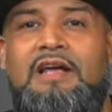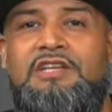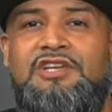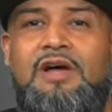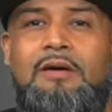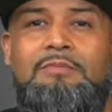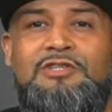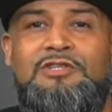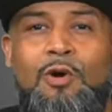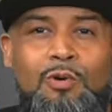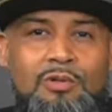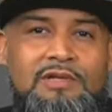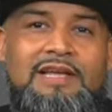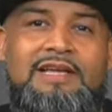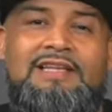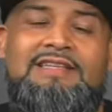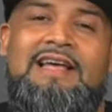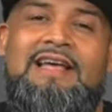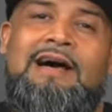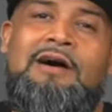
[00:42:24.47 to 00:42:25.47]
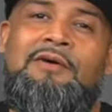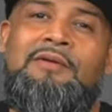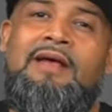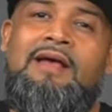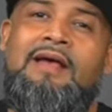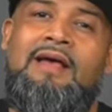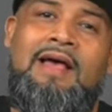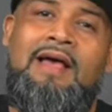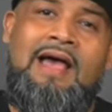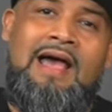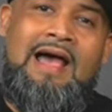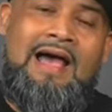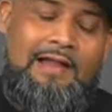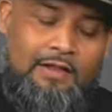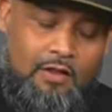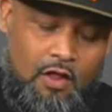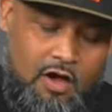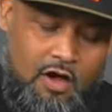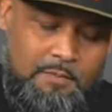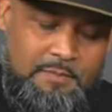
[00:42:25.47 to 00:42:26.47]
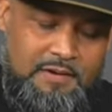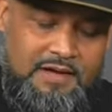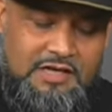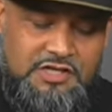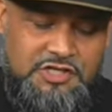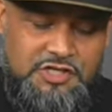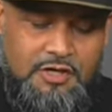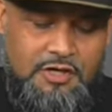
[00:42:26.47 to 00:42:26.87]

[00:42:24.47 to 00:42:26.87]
Shop is holding it down at Long Beach,